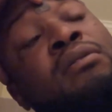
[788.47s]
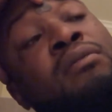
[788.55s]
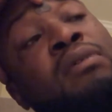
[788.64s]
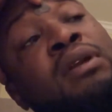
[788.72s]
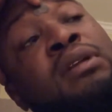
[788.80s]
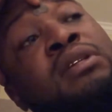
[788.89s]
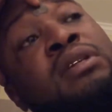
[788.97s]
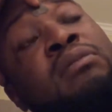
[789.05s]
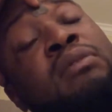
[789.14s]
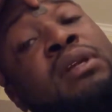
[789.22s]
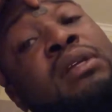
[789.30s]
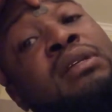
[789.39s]
Really see
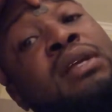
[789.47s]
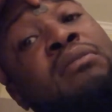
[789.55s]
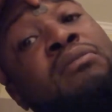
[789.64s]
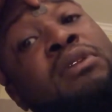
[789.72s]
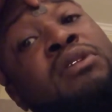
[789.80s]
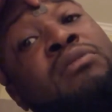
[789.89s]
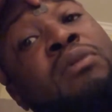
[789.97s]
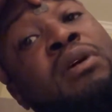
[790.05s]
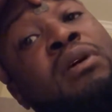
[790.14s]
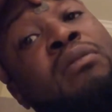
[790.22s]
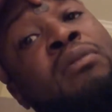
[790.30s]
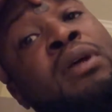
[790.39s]
what it's
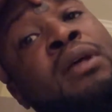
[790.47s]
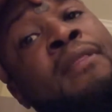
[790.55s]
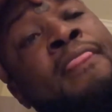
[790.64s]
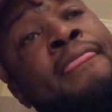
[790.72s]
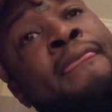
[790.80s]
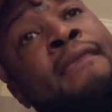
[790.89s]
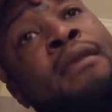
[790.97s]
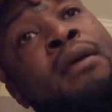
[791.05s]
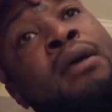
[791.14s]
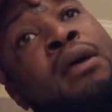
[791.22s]
working with.